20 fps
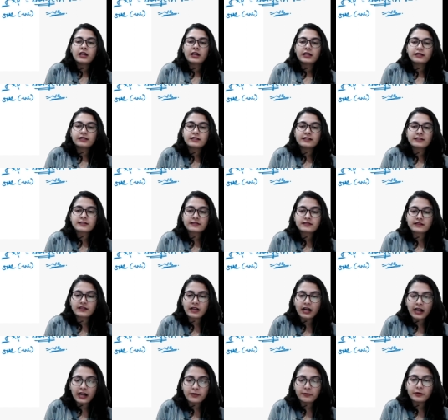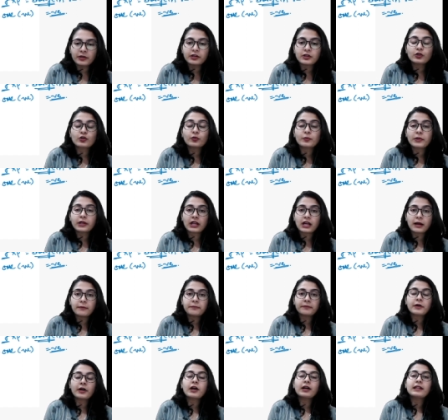this carbon to
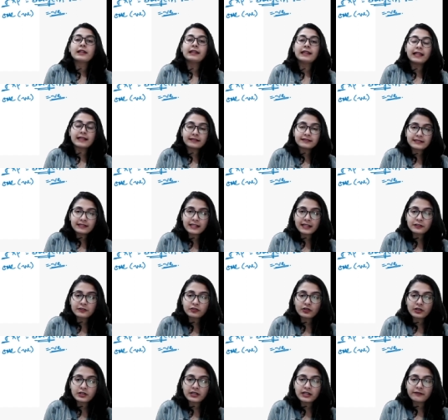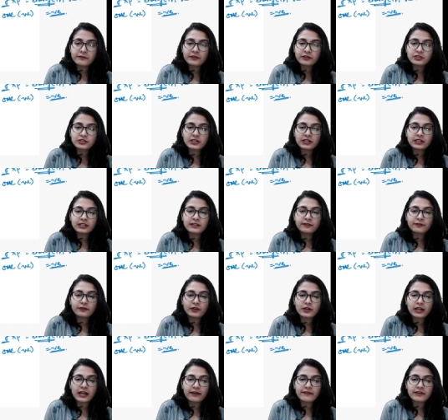become less electron deficient. If
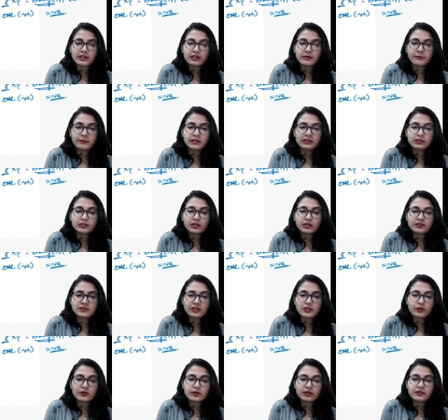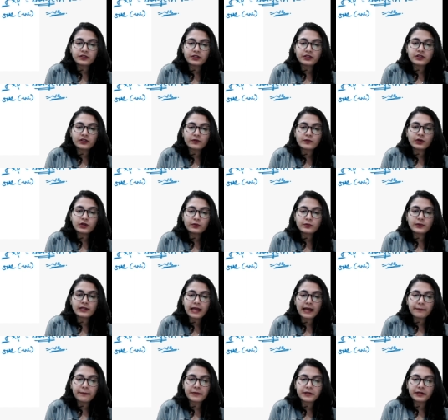you are having a methoxy over here, what
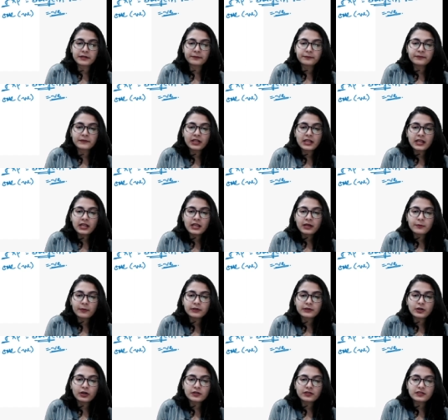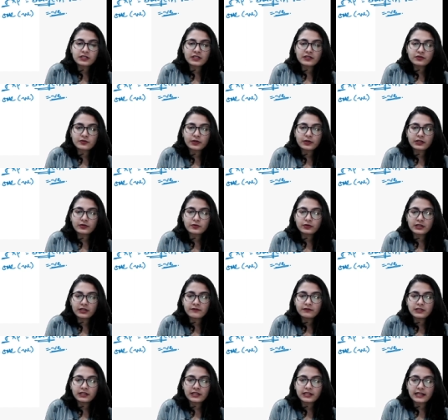will happen? Methoxy is going to
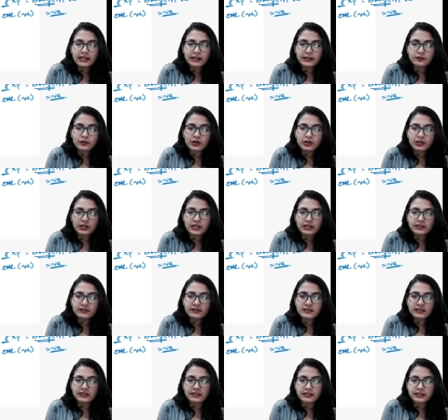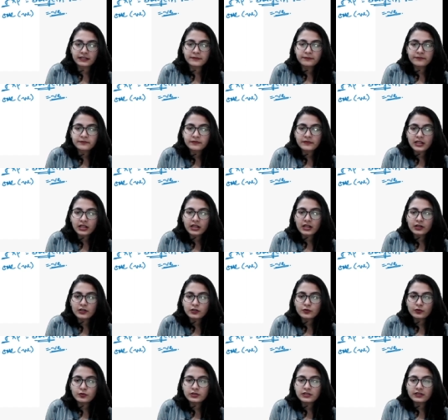give the electron density
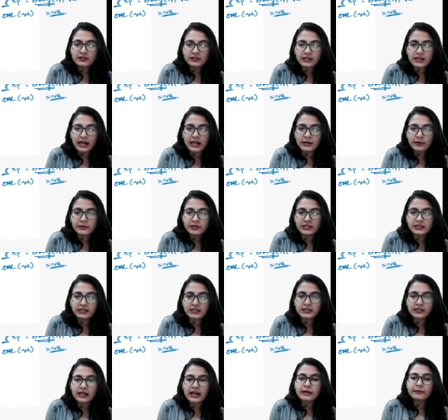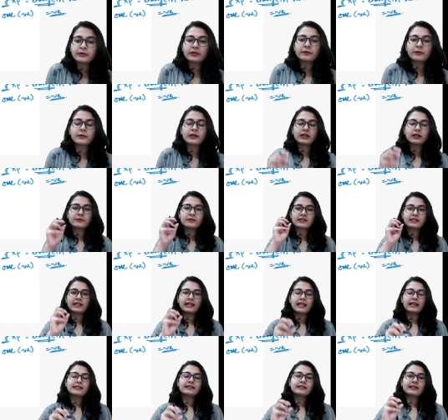to this carbon, and the carbon becomes
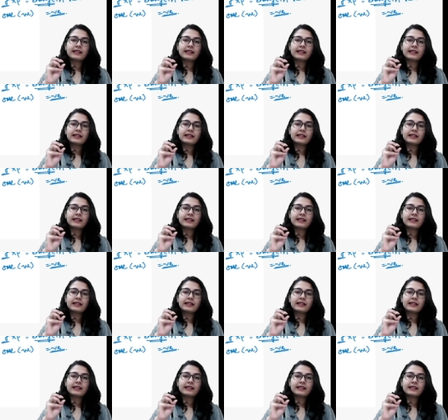less